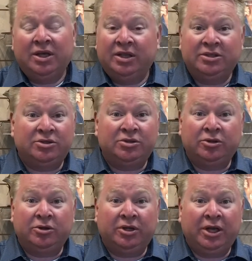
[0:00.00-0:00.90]
This will
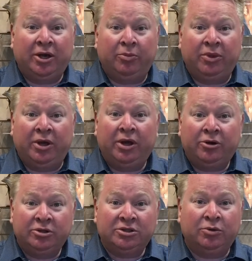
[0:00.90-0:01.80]
certainly help the
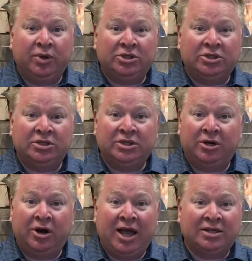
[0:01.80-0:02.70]
hundreds of questions that
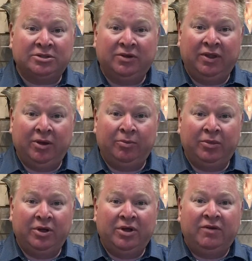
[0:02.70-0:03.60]
are asked of them
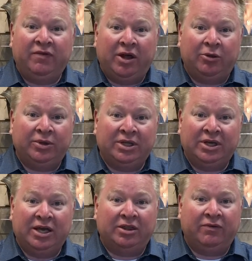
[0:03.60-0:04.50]
following the
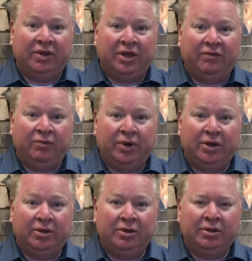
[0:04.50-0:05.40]
death of a loved one.